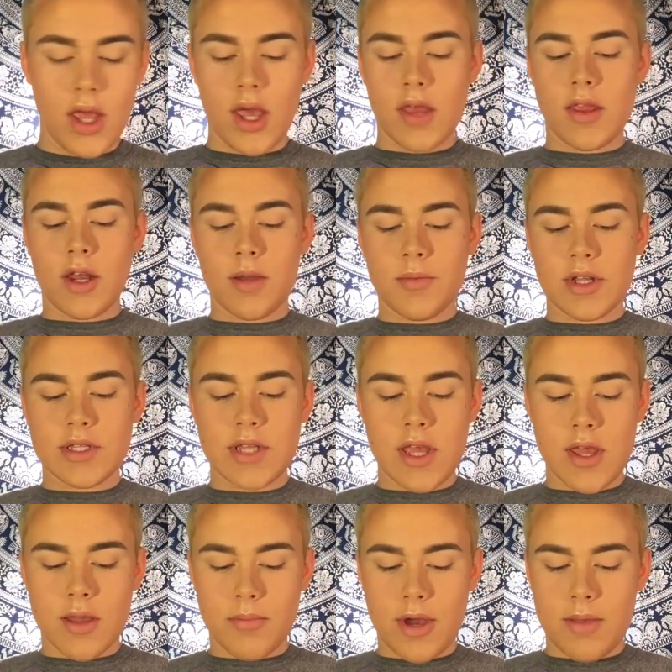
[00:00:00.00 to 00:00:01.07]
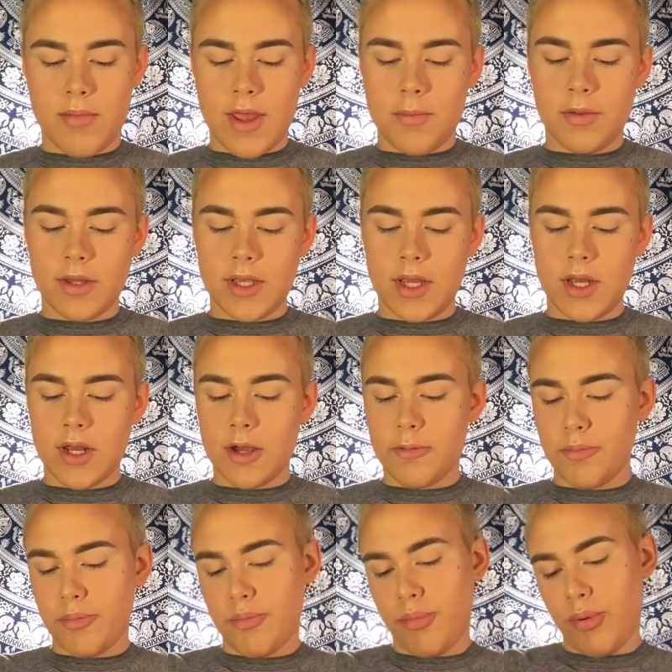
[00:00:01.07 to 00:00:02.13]
And then I'm going to take my Maybelline
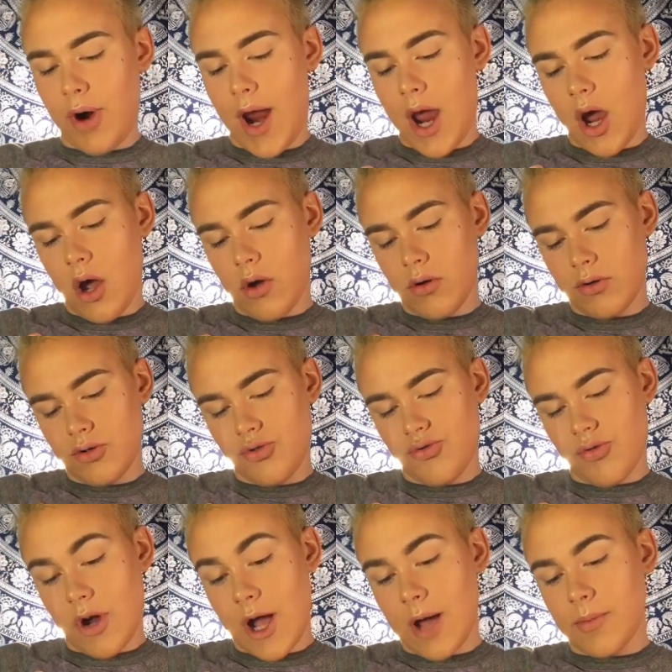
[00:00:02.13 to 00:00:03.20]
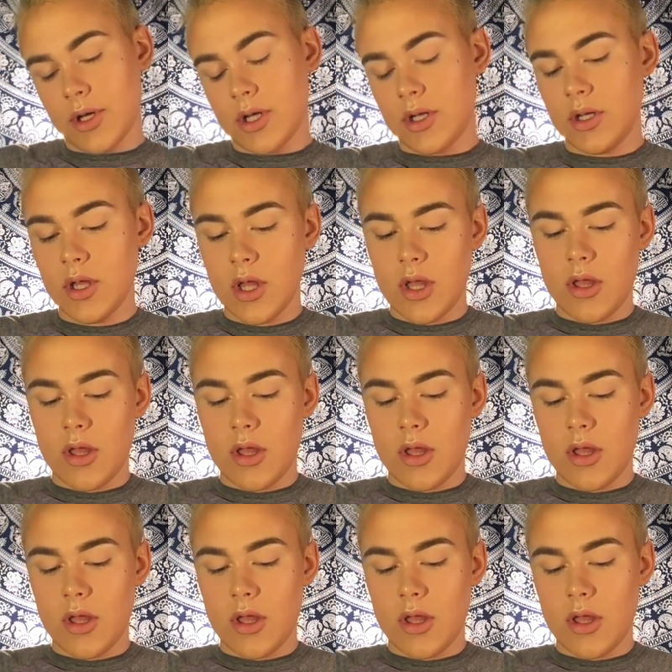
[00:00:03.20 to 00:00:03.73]
Brow Drama